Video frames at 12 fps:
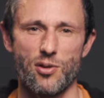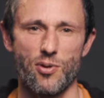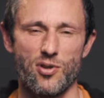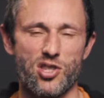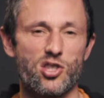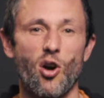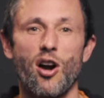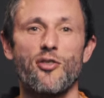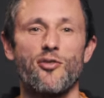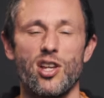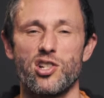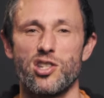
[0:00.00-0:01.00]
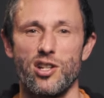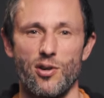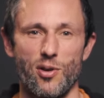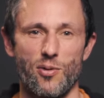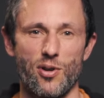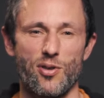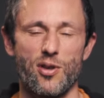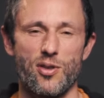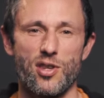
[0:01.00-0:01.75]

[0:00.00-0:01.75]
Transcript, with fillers: There were starfish. You know, there were they,